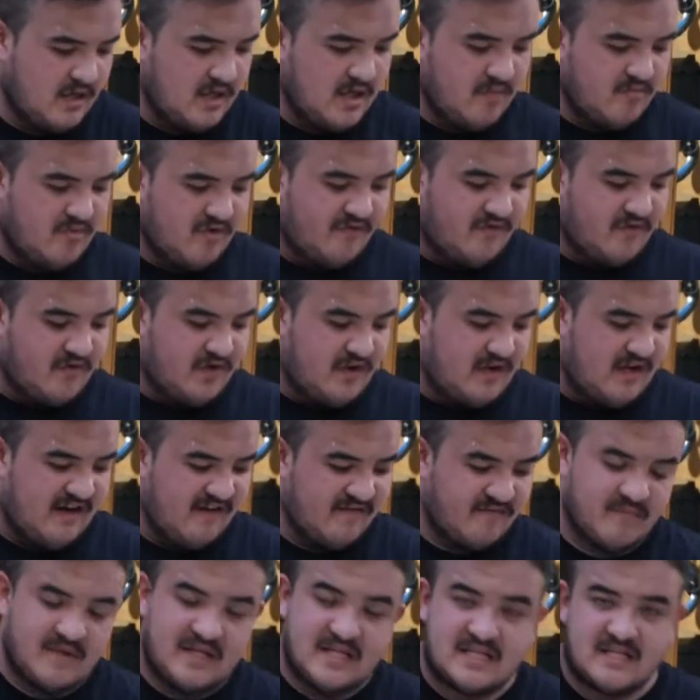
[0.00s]
But for the
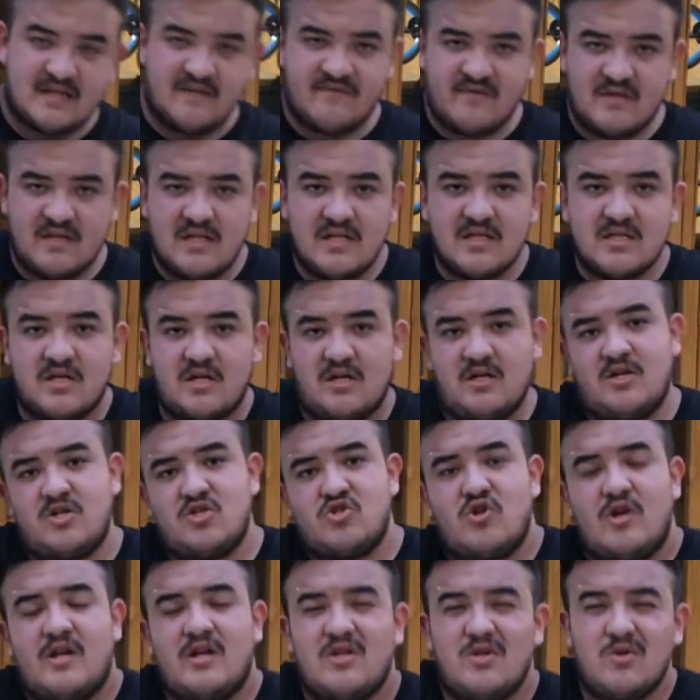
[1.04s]
FB70s, you're going to
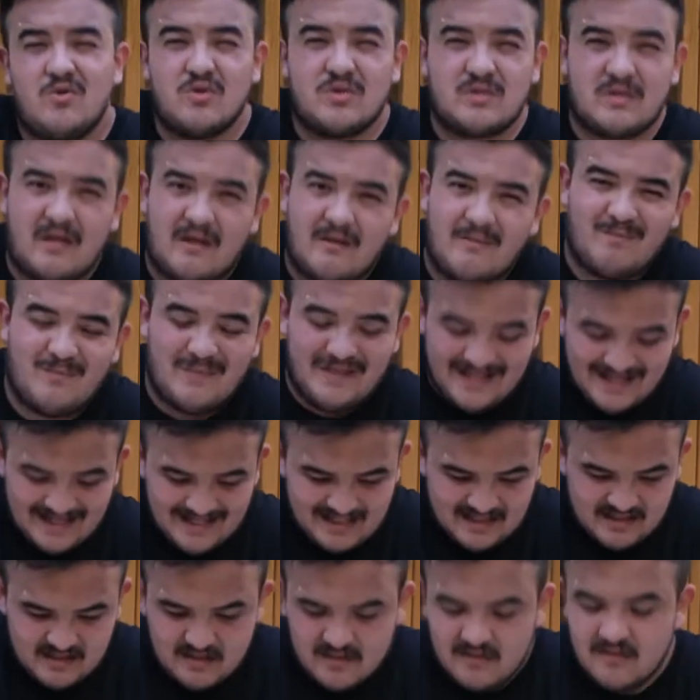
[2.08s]
try to use at
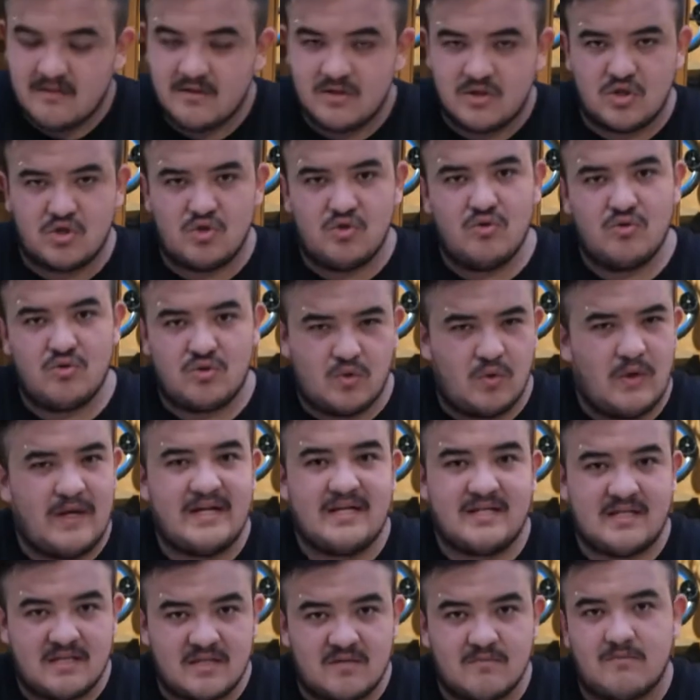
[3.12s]
least
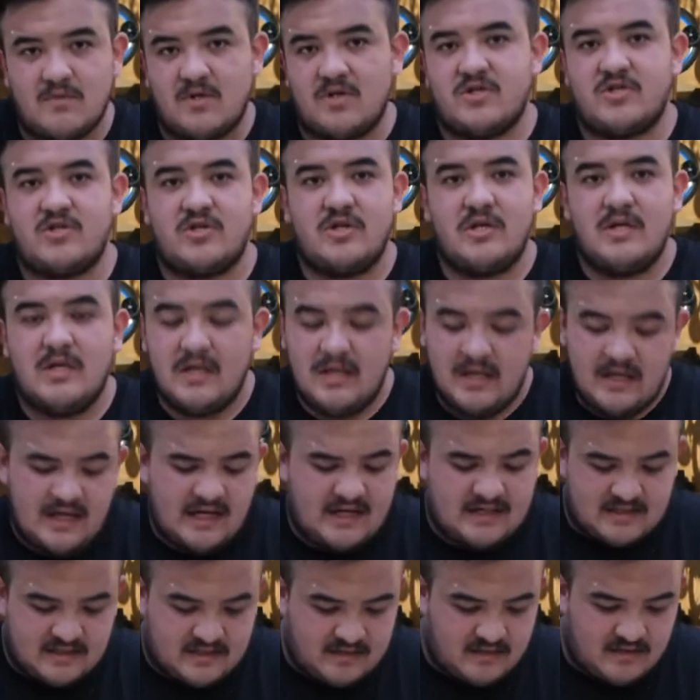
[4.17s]
twice as much
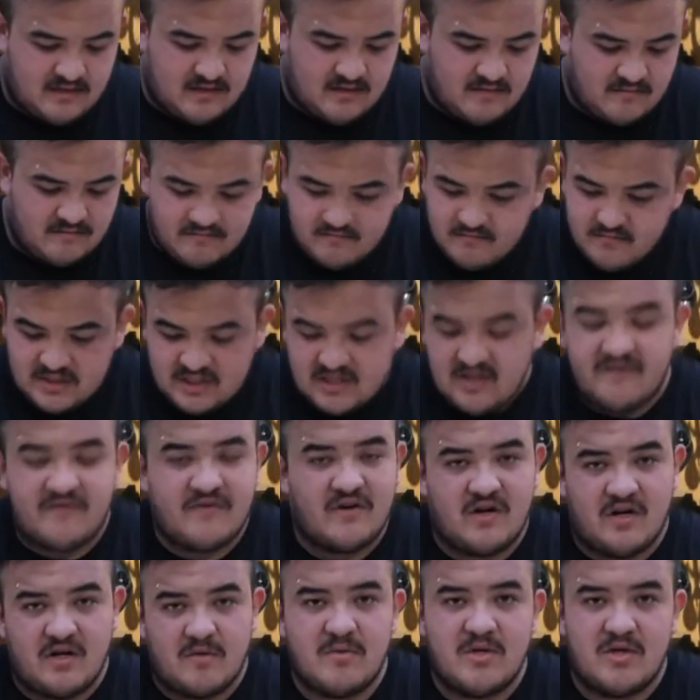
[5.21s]
as the stuff you're
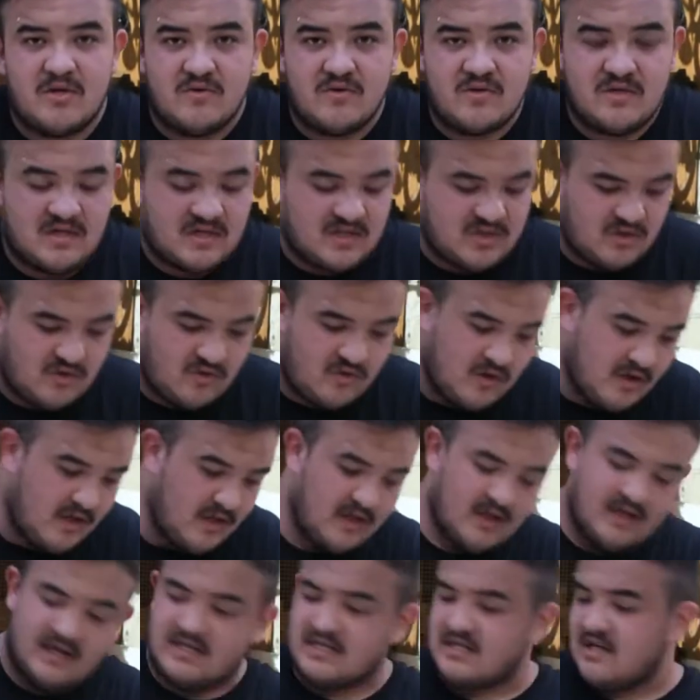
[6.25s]
going to be using. So
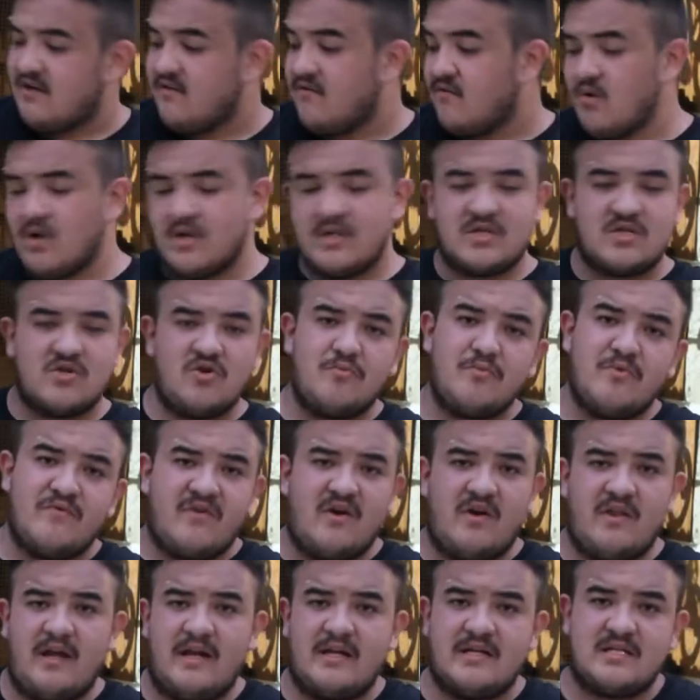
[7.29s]
instead of 1 scoop of
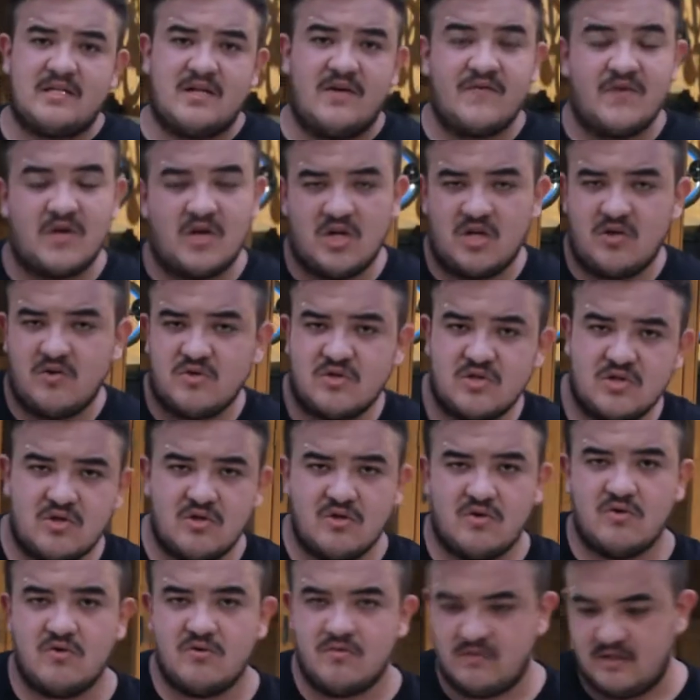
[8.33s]
all that stuff, you're going to use
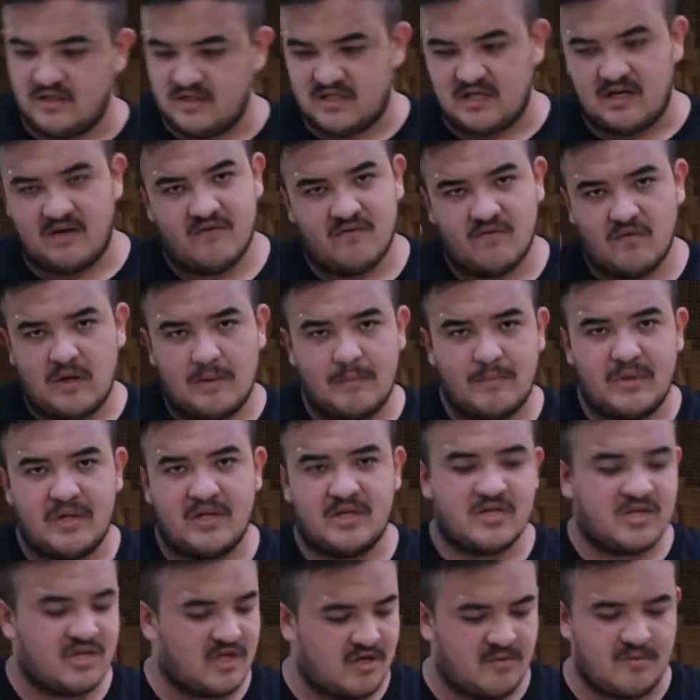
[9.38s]
2. Instead of 1
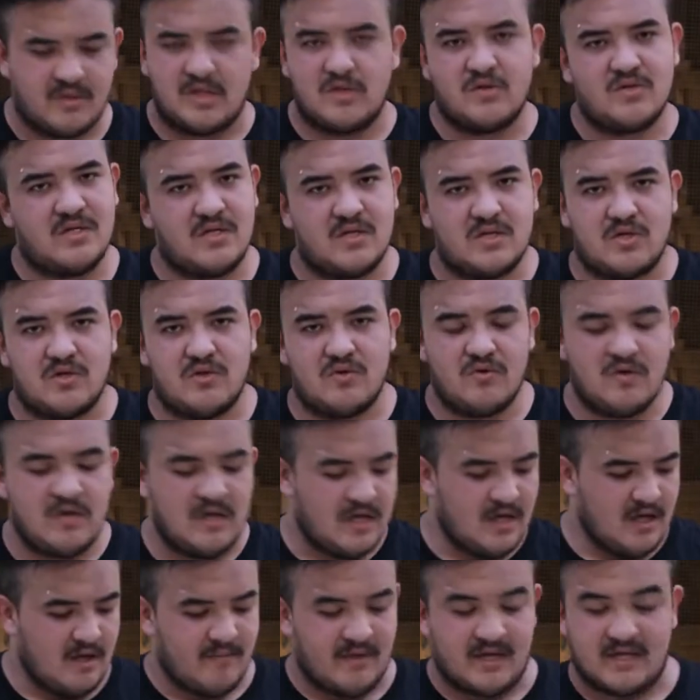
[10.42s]
pinch, you're going to be using 2,
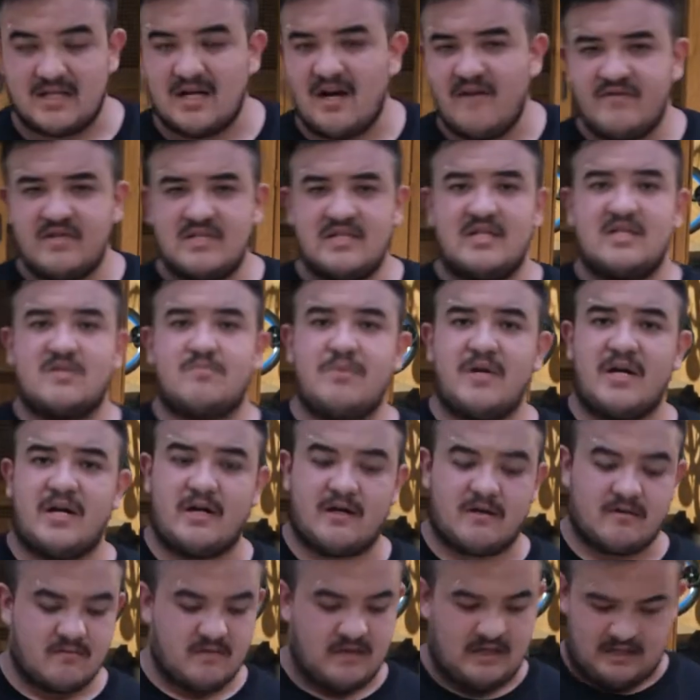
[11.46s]
because obviously it's bigger.
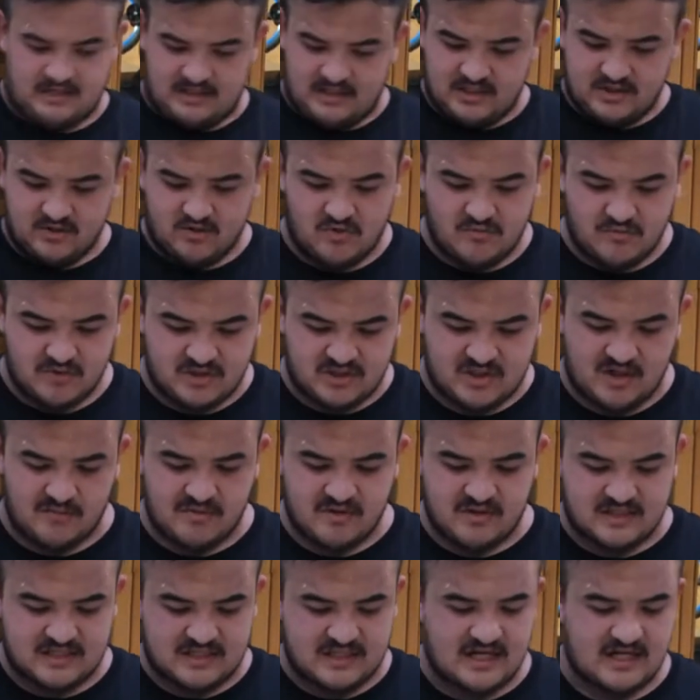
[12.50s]
And these are almost double
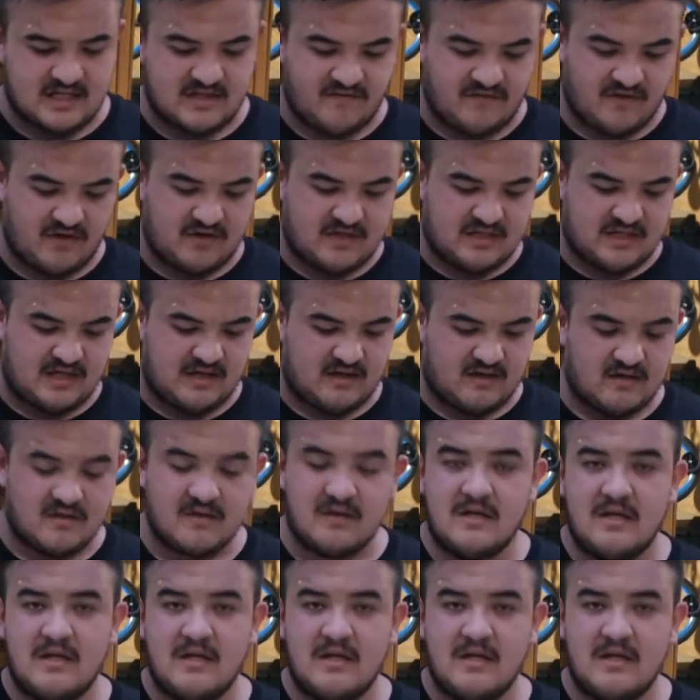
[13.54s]
the size, if you could tell.